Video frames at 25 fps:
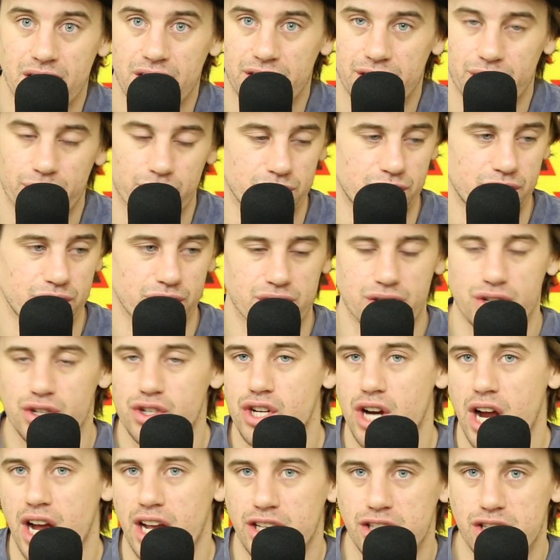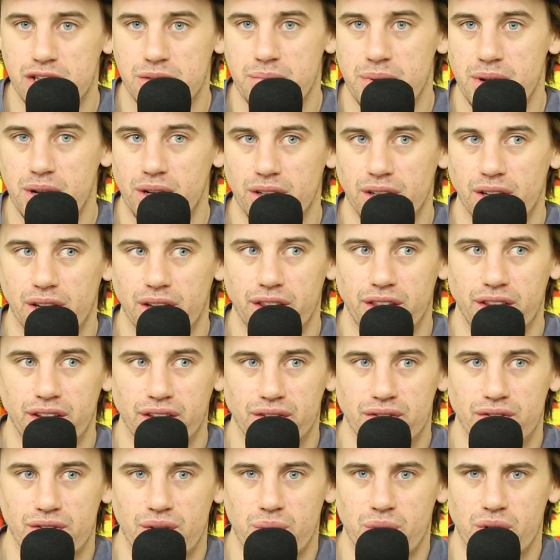there was just a giant spill, I
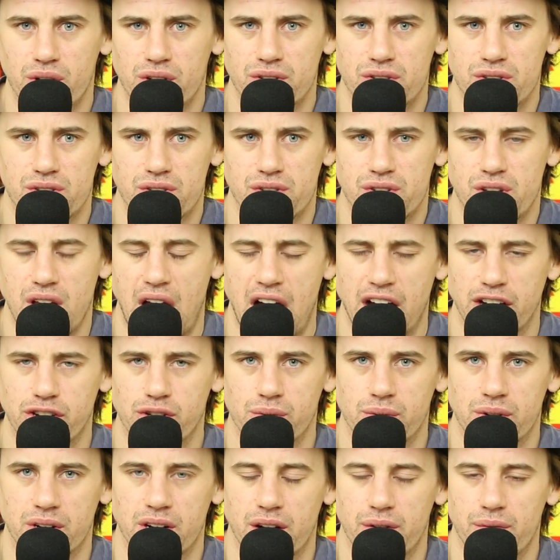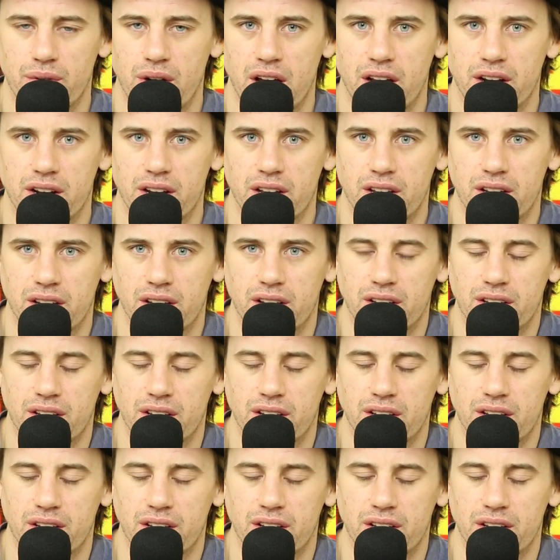think, somewhere in Saskatchewan, I read.